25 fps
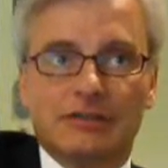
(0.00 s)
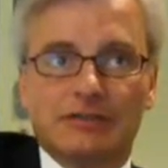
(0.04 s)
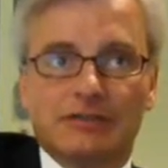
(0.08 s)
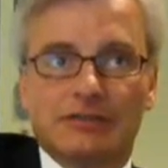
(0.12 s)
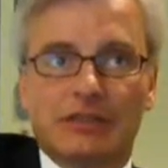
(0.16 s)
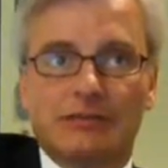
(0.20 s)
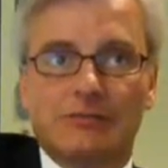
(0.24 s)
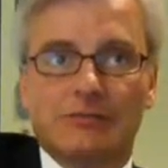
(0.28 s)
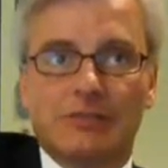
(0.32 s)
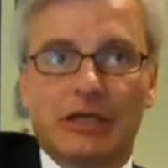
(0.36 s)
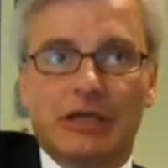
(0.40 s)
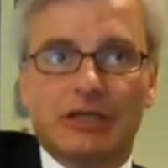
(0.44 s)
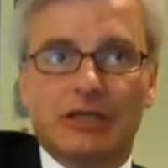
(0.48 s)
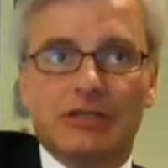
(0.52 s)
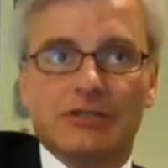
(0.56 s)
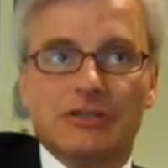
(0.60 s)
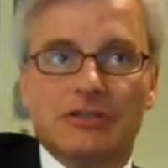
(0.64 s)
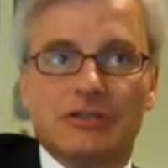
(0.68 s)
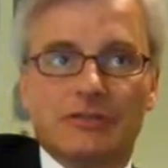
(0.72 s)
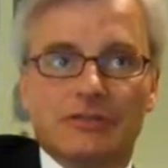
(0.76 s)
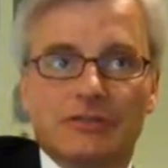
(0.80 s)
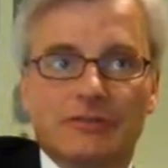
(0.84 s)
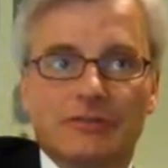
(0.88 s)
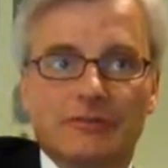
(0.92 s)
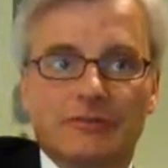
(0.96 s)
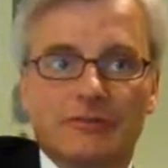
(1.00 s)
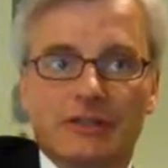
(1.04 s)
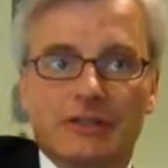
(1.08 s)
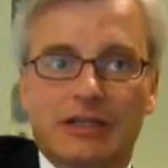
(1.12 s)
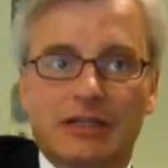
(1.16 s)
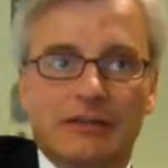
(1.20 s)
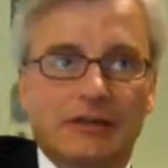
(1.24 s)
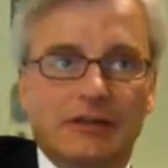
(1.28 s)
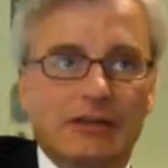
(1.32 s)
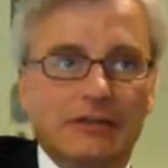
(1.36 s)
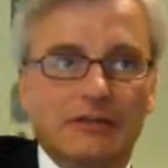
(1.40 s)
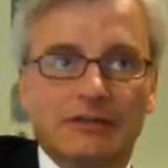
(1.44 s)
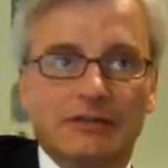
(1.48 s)
So some patients
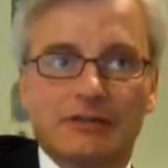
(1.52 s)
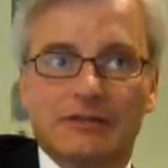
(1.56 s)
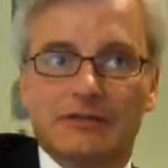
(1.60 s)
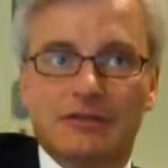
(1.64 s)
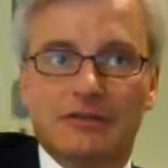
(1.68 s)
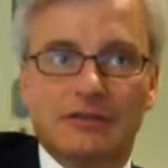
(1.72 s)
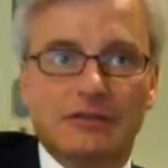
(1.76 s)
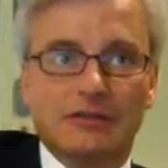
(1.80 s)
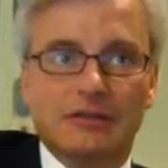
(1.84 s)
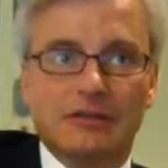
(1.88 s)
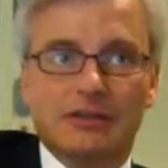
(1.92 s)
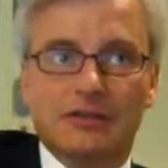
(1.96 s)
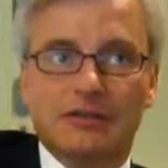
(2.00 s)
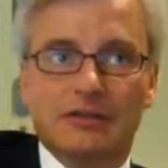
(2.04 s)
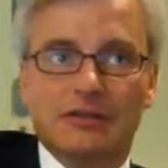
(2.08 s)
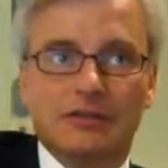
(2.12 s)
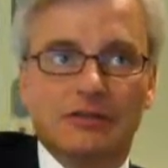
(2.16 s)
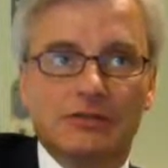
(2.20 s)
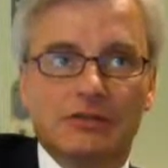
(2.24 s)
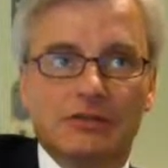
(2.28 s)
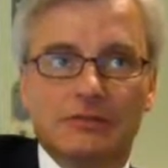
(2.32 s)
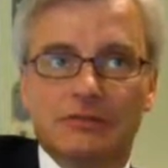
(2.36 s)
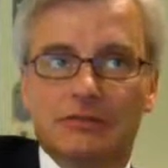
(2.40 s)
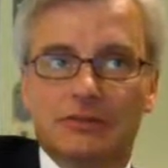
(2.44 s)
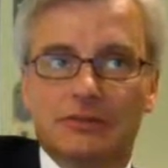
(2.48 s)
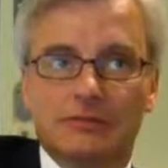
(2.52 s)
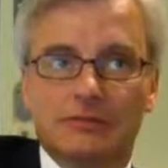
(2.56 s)
say this is not a good